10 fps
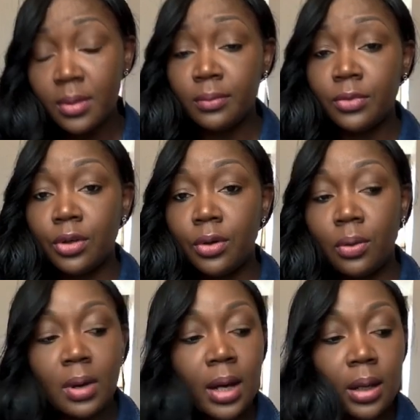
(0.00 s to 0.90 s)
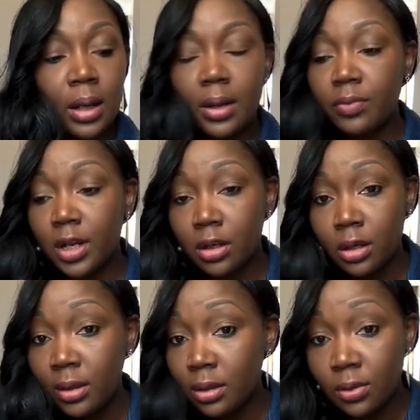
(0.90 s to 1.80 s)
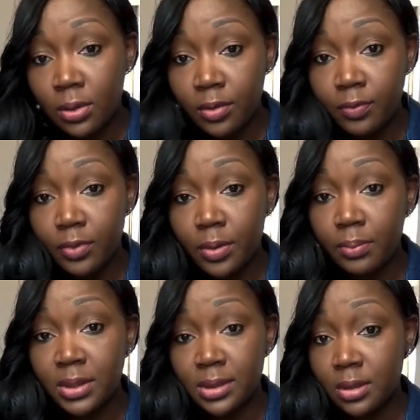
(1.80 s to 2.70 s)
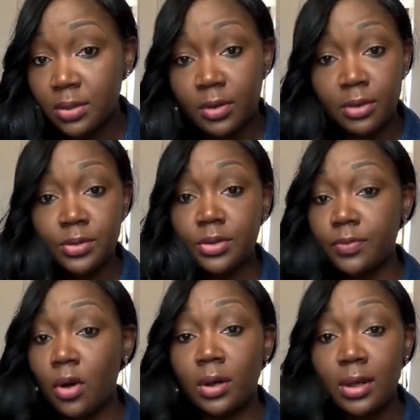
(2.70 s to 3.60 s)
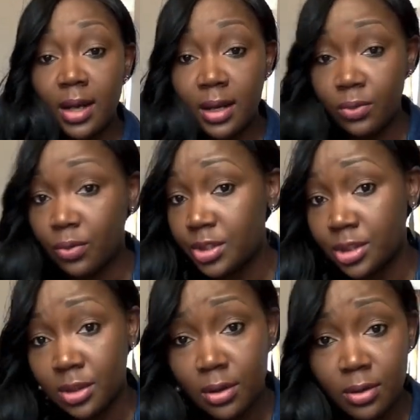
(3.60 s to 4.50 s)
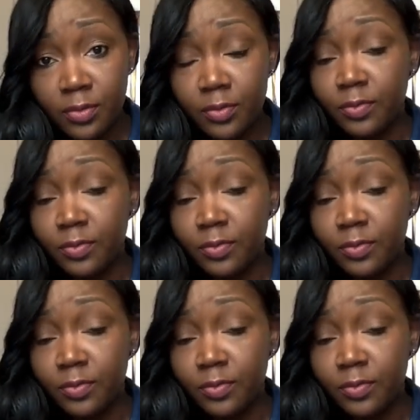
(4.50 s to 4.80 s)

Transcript: I read a lot of materials online, watched a lot of,